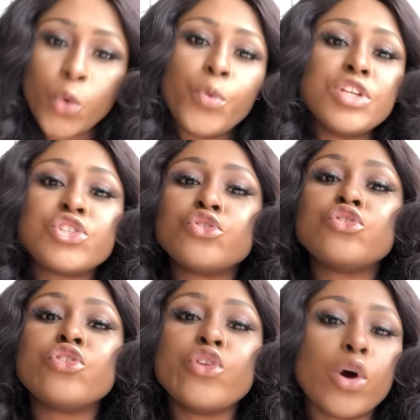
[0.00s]
which you
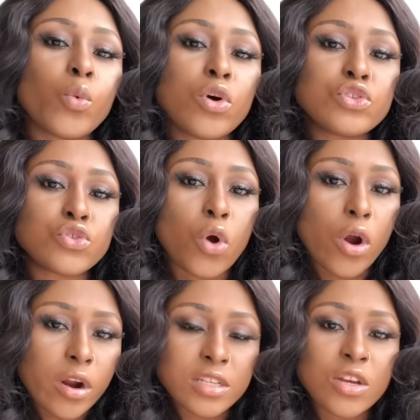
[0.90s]
do not want to
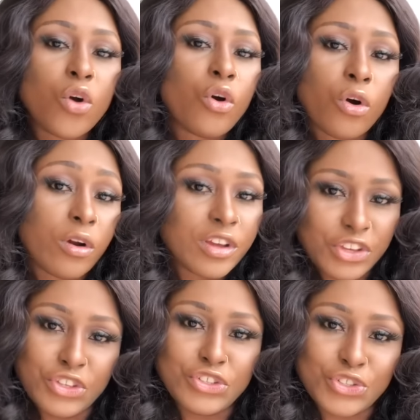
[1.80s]
hurt or
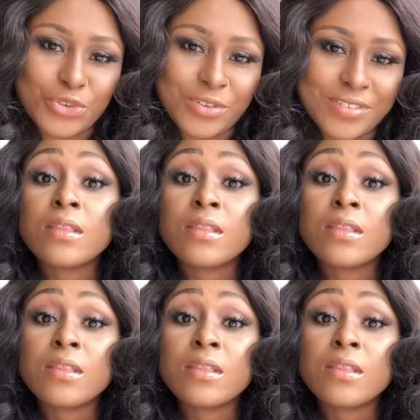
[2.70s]
injure.